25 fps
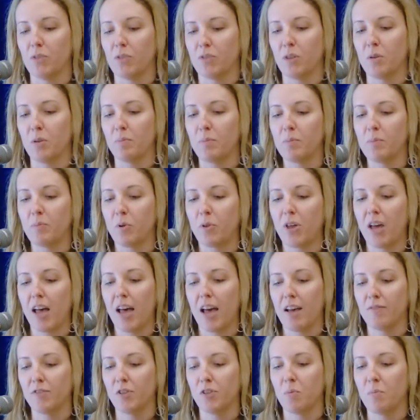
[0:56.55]
So the people that
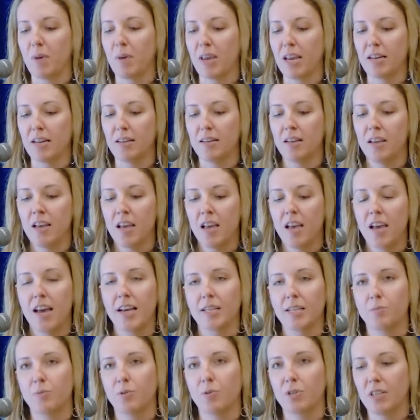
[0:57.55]
have domain
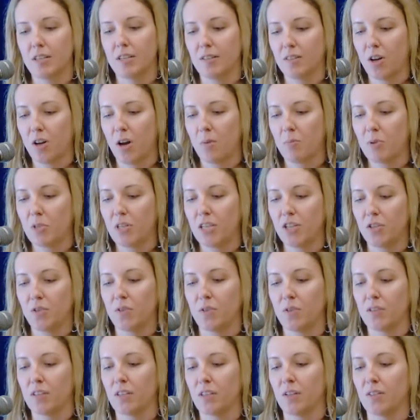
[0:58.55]
expertise,
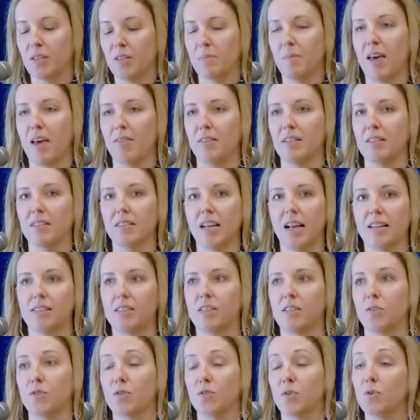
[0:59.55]
computational skills, and math and stat skills,